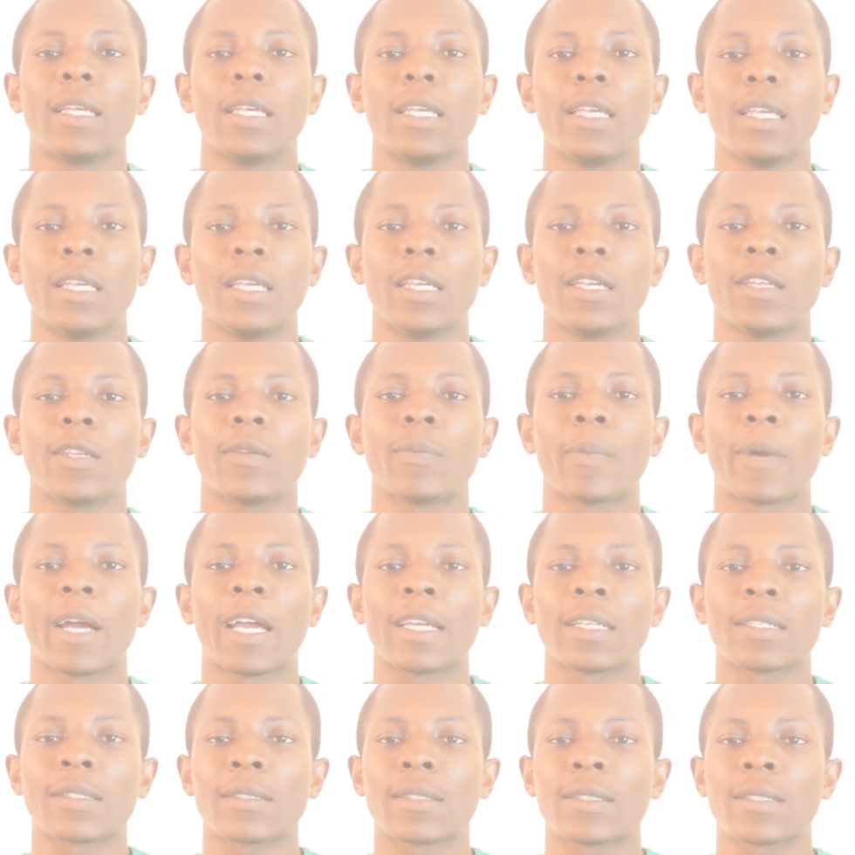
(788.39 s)
in
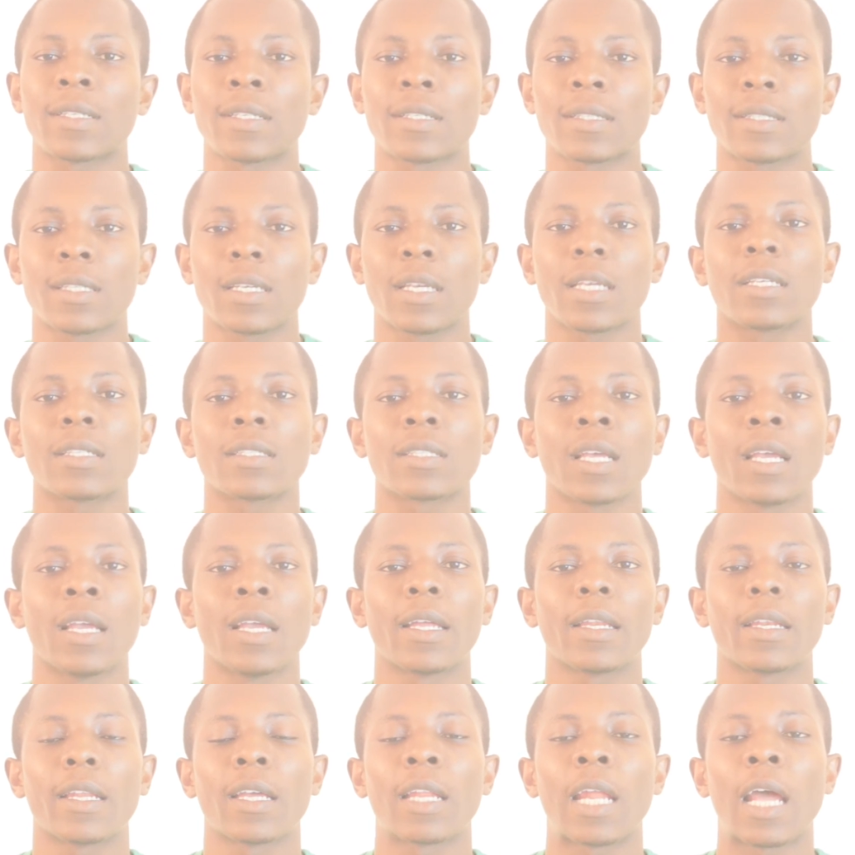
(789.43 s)
my sentence,
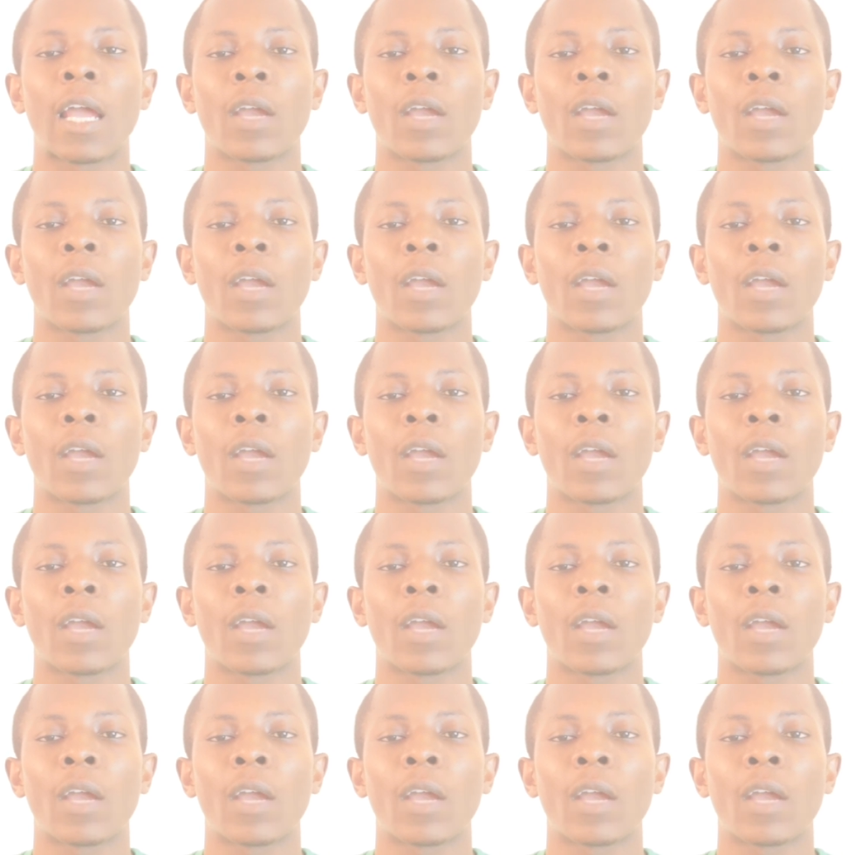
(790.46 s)
then